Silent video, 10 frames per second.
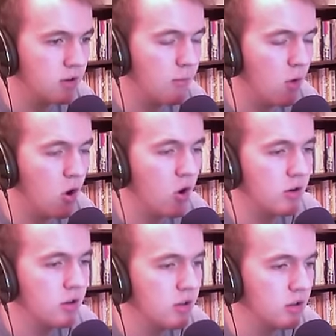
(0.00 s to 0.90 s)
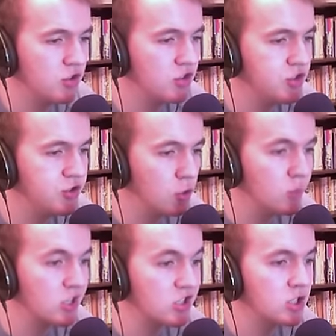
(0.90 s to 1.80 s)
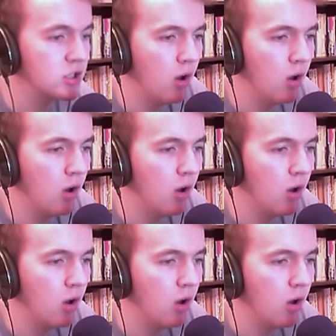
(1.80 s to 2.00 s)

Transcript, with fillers: Come on, just do it.